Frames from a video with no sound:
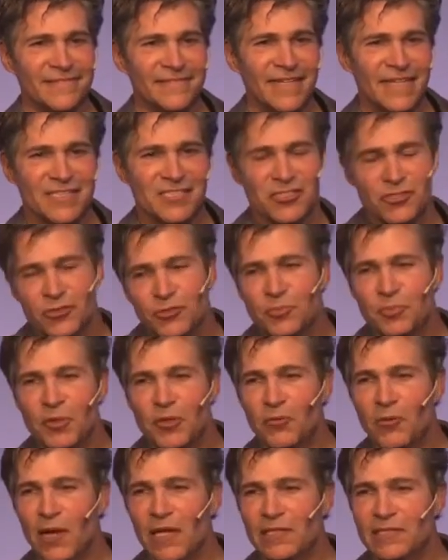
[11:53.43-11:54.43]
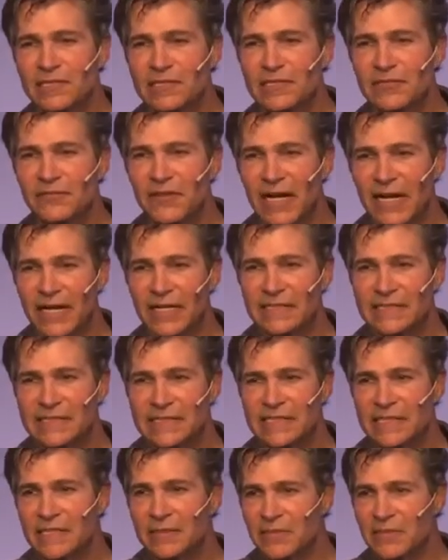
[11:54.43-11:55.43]
That stupid relative, I got to
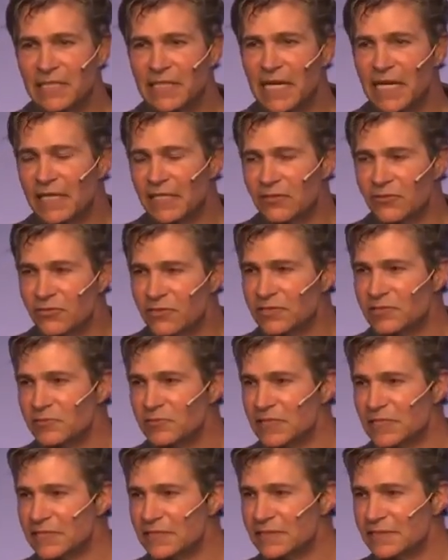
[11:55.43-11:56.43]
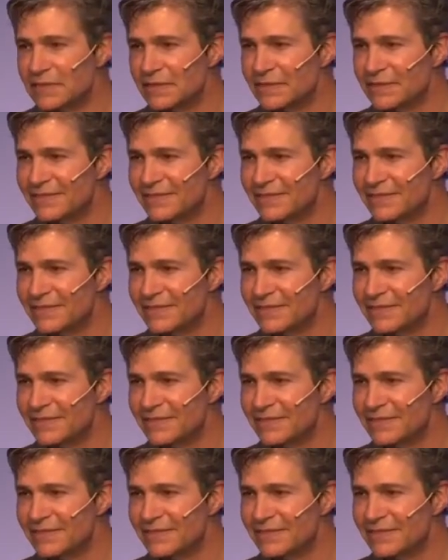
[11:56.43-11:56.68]
see him again at Christmas.